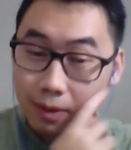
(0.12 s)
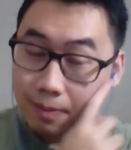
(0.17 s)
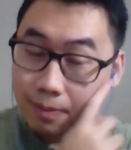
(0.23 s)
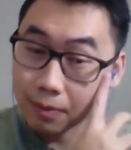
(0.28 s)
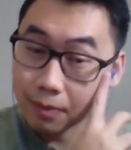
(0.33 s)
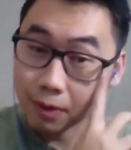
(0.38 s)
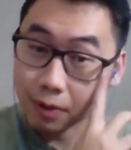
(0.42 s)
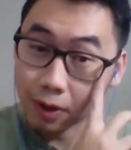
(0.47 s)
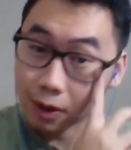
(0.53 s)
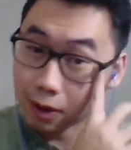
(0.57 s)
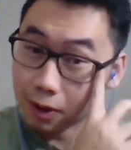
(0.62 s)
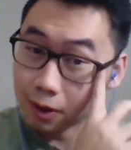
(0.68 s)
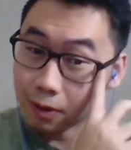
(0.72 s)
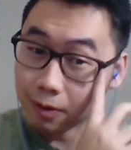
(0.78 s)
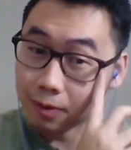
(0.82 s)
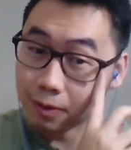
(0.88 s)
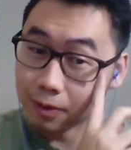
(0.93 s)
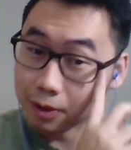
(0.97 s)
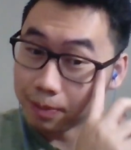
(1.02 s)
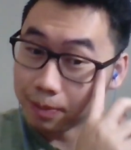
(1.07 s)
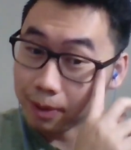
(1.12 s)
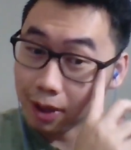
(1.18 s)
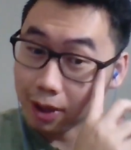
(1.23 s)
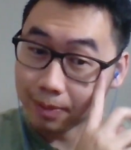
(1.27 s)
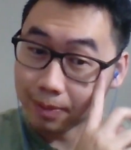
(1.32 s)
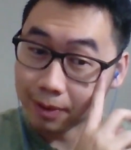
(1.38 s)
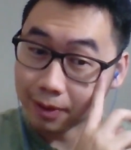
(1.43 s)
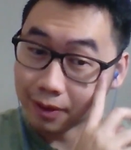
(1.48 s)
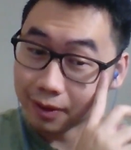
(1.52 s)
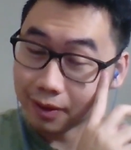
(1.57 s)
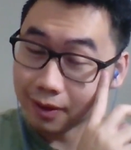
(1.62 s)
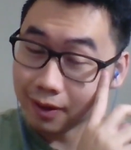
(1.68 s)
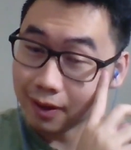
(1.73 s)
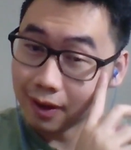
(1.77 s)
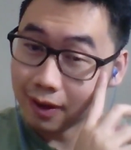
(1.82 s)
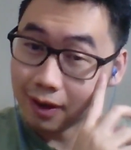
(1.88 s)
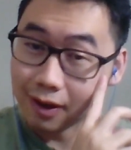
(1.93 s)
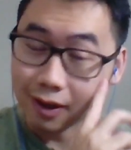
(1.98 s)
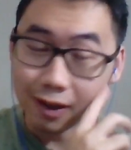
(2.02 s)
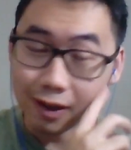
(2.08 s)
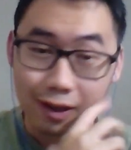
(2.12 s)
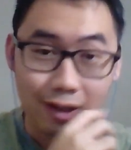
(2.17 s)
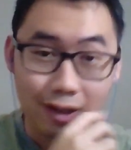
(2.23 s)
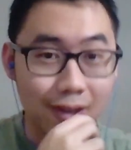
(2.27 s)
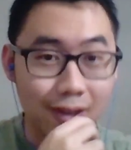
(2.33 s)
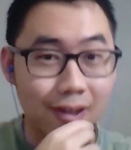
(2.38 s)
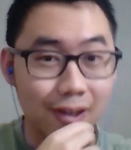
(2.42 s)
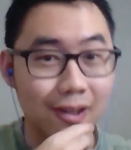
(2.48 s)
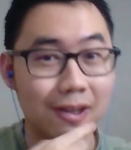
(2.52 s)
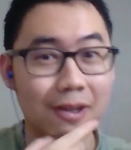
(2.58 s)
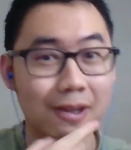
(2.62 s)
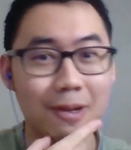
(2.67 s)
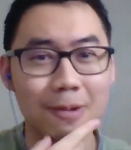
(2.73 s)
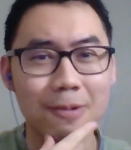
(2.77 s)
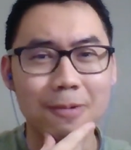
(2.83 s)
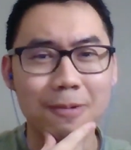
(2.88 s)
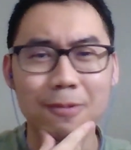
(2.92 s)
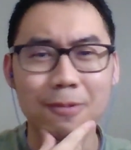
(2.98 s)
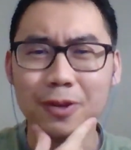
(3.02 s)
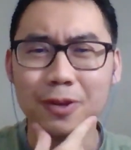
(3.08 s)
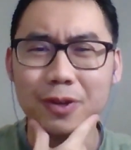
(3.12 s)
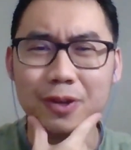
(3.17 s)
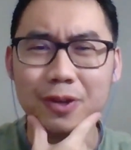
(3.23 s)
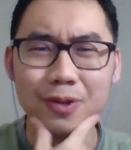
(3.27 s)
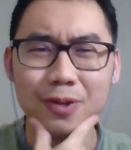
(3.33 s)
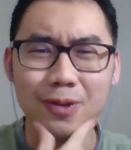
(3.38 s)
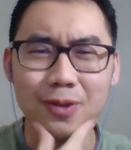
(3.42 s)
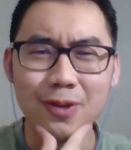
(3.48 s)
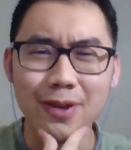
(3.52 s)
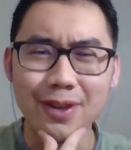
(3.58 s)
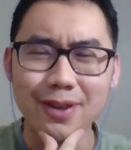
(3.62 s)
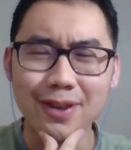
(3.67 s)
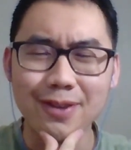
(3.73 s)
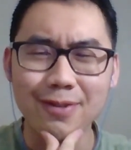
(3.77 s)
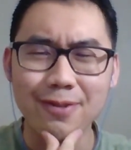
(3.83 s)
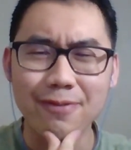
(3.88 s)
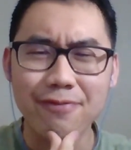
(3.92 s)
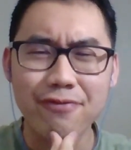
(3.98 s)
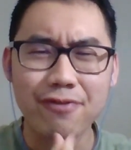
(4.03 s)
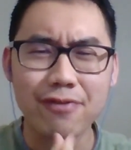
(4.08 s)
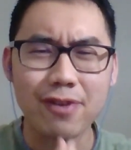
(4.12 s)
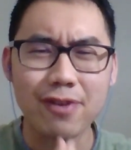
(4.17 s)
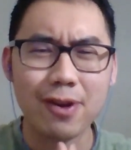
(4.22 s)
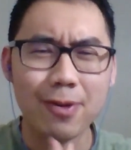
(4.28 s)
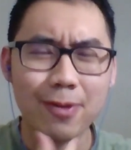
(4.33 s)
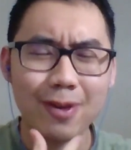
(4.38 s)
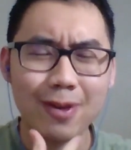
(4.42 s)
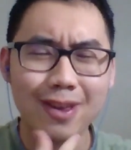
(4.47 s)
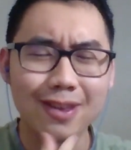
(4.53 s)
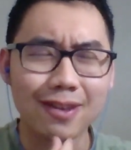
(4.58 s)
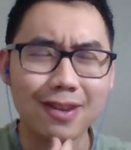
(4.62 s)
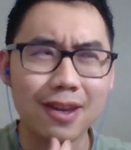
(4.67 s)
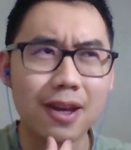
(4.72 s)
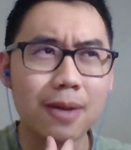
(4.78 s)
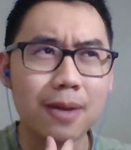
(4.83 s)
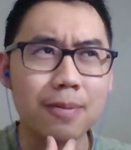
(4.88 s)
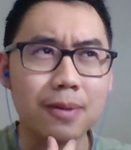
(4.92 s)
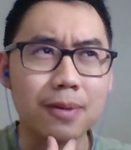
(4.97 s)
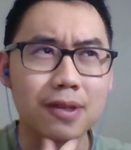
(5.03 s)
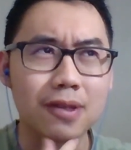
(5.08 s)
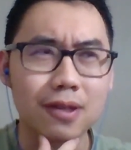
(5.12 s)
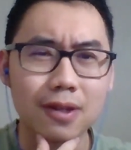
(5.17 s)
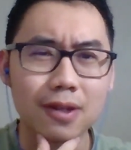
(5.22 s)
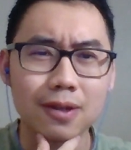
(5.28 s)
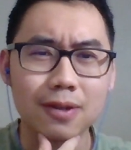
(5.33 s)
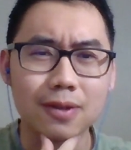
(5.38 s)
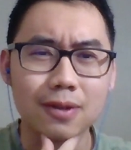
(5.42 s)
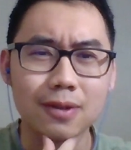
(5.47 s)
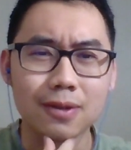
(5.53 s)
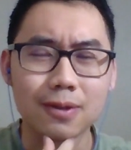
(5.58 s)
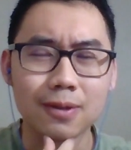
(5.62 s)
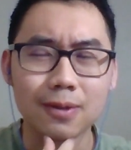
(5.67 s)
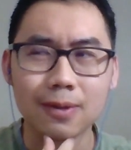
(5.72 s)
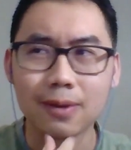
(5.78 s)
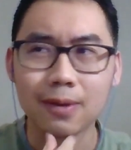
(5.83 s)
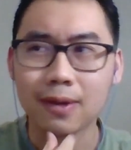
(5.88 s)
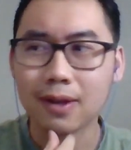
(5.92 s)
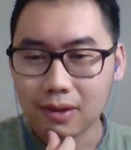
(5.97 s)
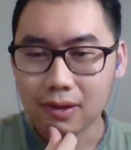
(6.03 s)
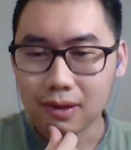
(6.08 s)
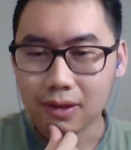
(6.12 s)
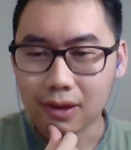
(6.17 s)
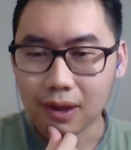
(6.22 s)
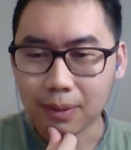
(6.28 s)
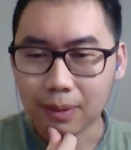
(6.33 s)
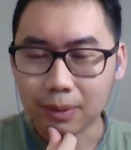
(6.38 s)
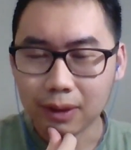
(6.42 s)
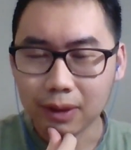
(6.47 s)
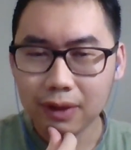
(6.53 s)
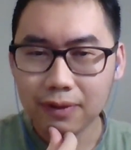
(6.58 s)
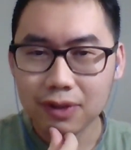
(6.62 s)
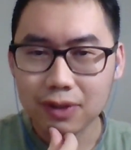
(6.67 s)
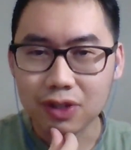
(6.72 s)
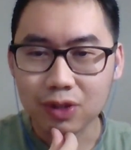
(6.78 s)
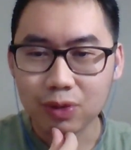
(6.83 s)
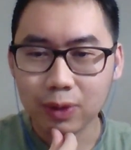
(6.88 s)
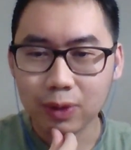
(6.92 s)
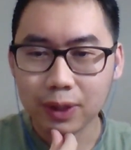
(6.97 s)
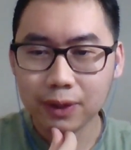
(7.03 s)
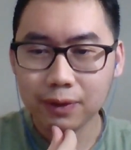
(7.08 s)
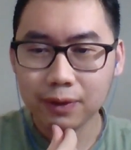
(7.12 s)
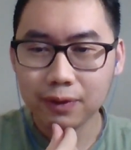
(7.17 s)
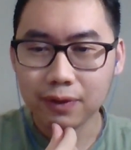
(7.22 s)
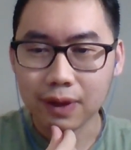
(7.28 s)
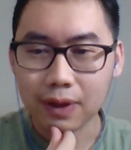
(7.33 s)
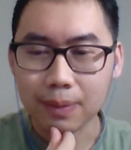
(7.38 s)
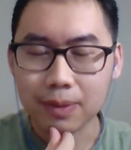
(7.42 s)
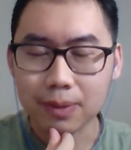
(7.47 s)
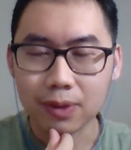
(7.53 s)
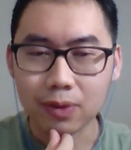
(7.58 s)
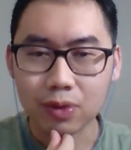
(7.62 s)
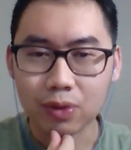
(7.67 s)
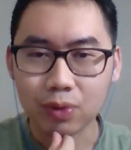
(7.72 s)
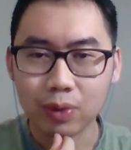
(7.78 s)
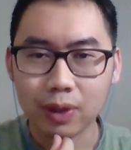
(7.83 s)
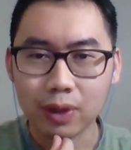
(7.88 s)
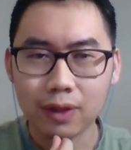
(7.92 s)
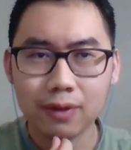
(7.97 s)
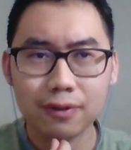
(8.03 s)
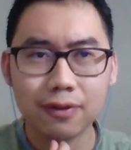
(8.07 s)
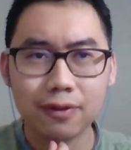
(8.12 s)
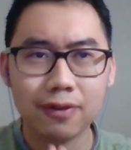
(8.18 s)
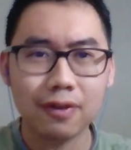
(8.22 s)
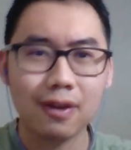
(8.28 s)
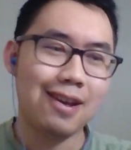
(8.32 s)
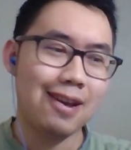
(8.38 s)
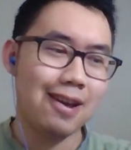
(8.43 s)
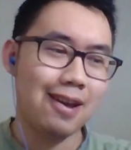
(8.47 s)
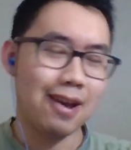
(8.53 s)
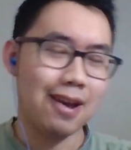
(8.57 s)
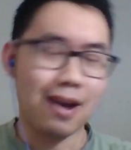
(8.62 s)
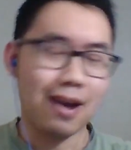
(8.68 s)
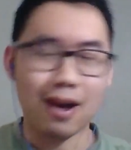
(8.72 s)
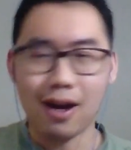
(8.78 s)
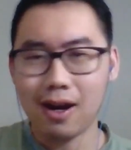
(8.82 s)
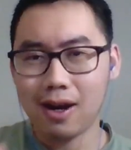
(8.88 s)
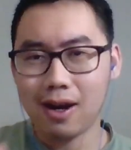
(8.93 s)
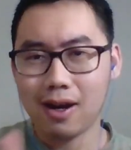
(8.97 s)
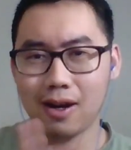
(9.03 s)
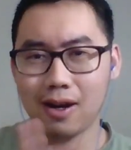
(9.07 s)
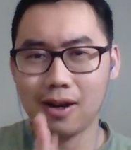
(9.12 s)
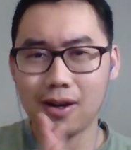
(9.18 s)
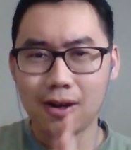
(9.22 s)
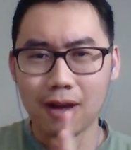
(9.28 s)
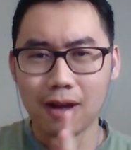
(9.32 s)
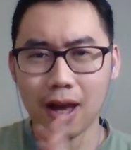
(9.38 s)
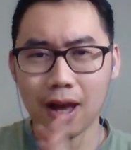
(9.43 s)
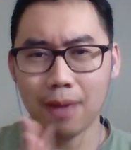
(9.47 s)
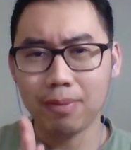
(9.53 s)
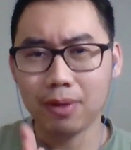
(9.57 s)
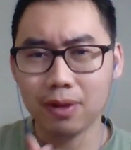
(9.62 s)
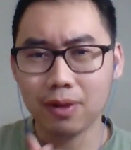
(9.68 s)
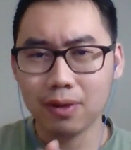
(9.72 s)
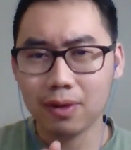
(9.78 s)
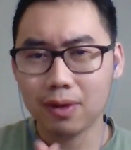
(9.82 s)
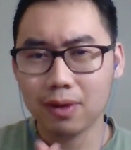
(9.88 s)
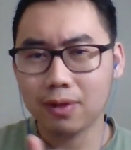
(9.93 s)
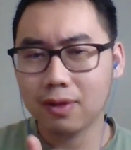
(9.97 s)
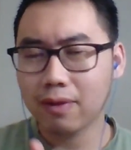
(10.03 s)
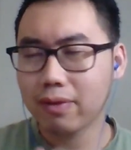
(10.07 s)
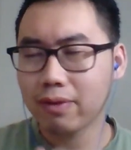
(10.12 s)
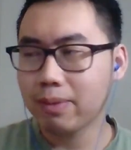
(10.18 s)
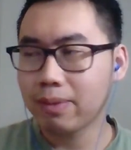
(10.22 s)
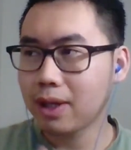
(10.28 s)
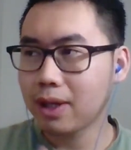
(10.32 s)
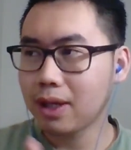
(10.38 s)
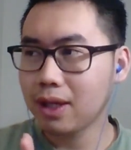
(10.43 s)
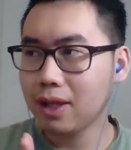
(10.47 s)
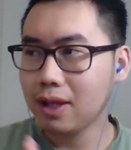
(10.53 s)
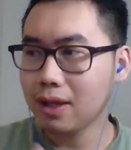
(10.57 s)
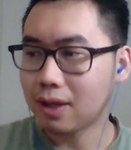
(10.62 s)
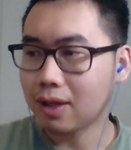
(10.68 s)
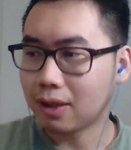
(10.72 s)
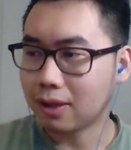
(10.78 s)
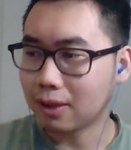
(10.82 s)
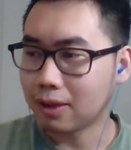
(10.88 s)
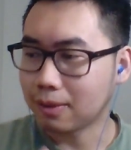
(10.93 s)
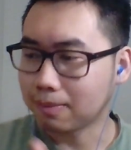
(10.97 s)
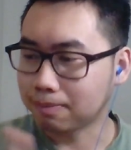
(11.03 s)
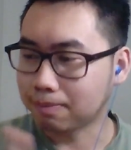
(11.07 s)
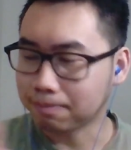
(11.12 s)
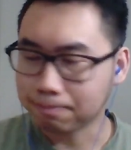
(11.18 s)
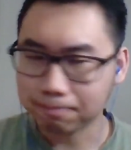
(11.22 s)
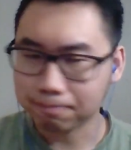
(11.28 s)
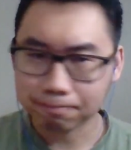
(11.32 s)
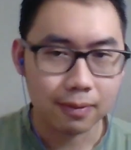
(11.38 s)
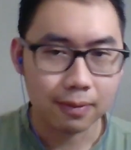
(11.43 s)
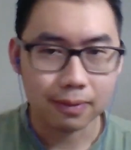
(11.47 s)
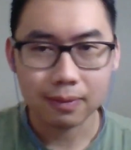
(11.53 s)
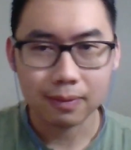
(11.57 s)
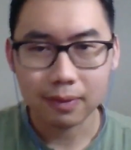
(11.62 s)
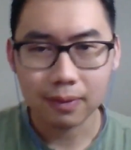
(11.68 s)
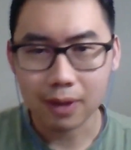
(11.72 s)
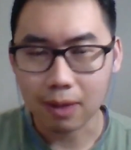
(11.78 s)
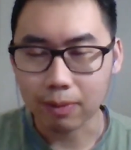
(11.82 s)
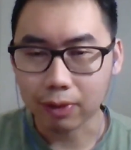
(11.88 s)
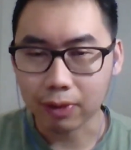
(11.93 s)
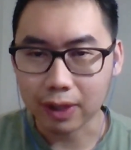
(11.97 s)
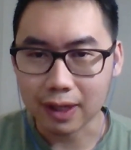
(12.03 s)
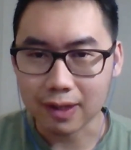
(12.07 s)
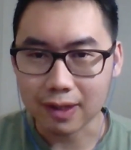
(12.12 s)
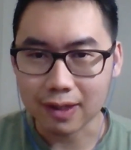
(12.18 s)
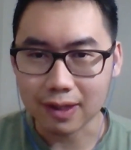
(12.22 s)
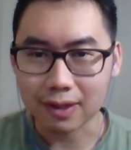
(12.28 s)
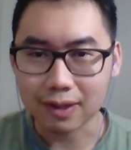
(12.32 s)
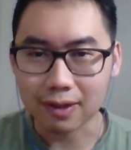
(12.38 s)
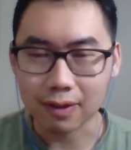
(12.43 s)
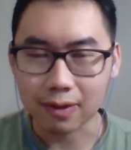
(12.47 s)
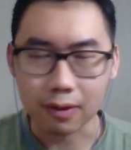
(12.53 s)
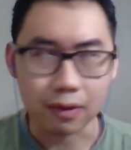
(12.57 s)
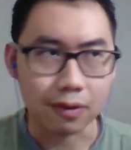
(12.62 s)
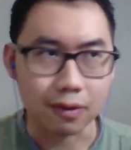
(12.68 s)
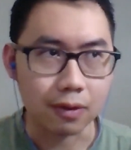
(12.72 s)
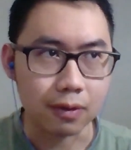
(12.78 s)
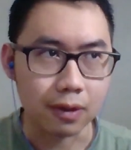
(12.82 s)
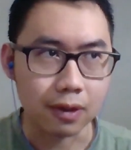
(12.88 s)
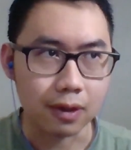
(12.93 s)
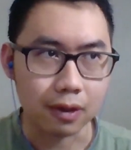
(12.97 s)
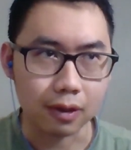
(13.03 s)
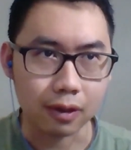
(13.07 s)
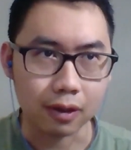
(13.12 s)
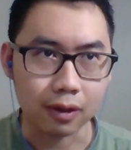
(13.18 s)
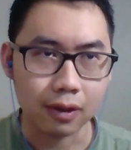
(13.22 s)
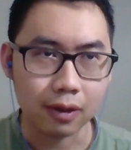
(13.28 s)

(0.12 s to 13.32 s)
Yo, what's poppin'? We're doing Frieren episode, I believe it's 12, episode 12. Happy New Year's, everybody. Couple days into the new year,